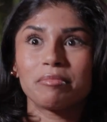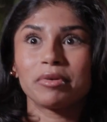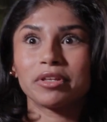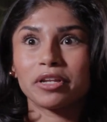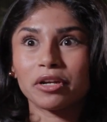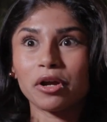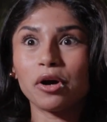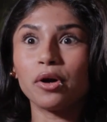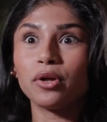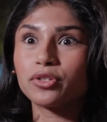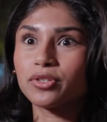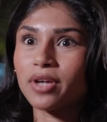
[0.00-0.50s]
but
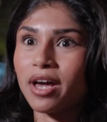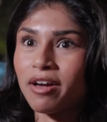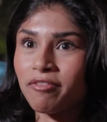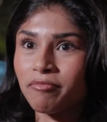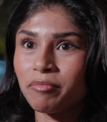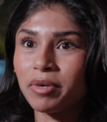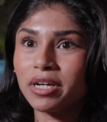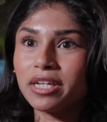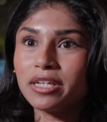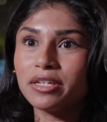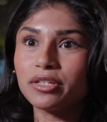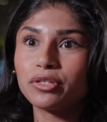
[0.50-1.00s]
then also have
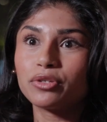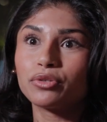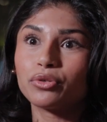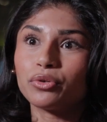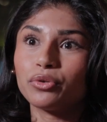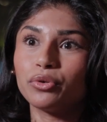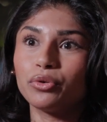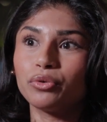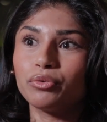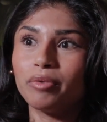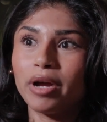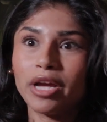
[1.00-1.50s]
money
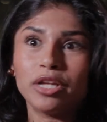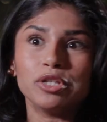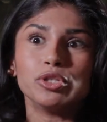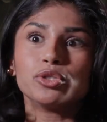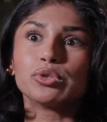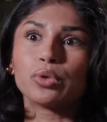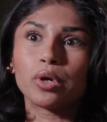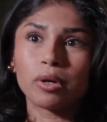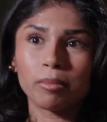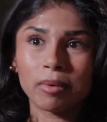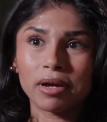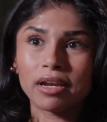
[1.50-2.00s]
to
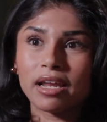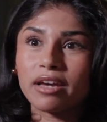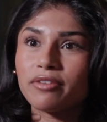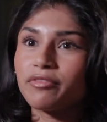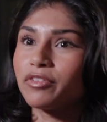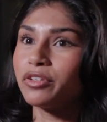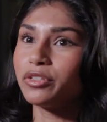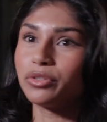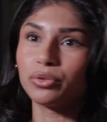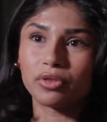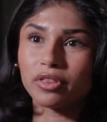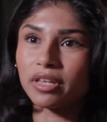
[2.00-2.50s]
enjoy my life
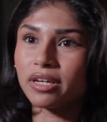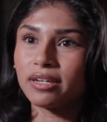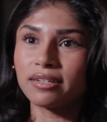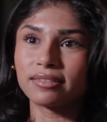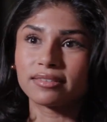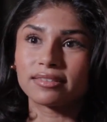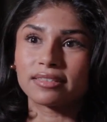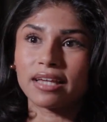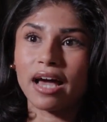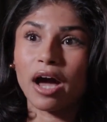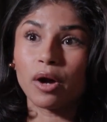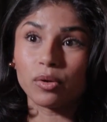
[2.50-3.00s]
and do
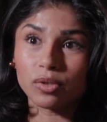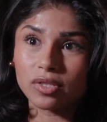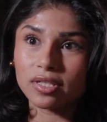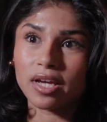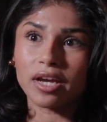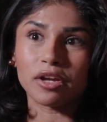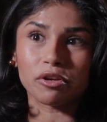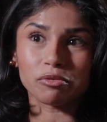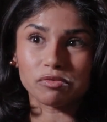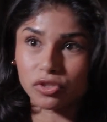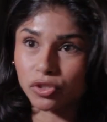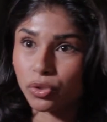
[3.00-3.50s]
things
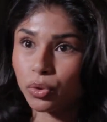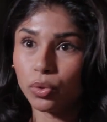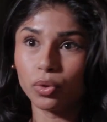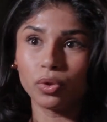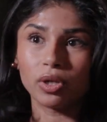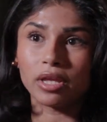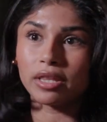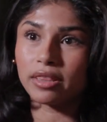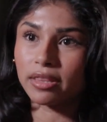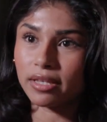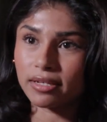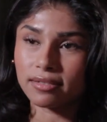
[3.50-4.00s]
outside of
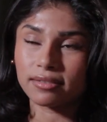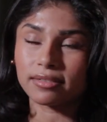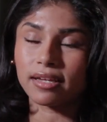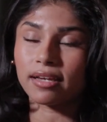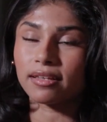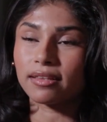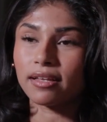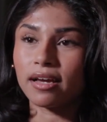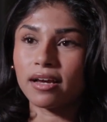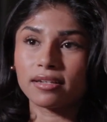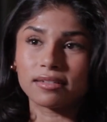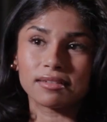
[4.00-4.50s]
school and things
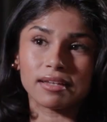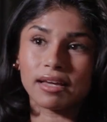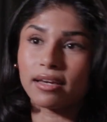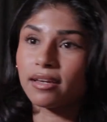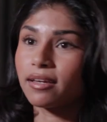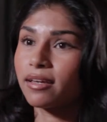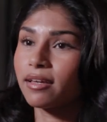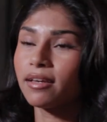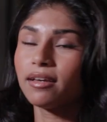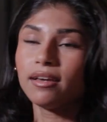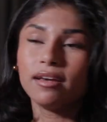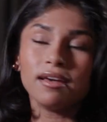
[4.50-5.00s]
like that,
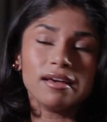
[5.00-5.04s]
like